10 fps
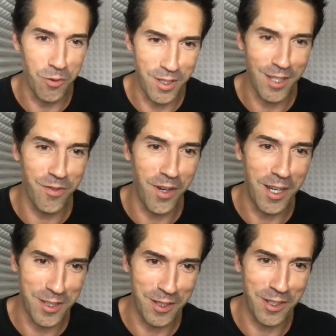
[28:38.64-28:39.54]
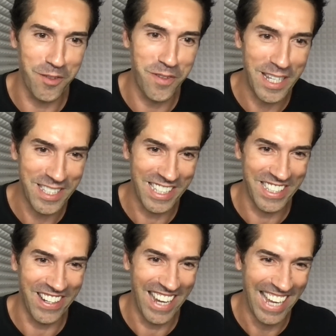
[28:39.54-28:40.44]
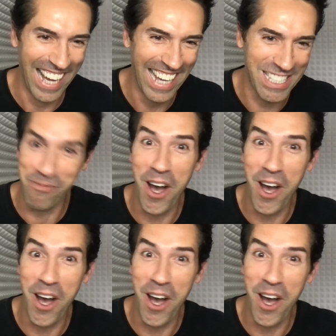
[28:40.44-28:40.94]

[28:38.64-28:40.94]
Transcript: the other fighters that are going to face this guy. It's my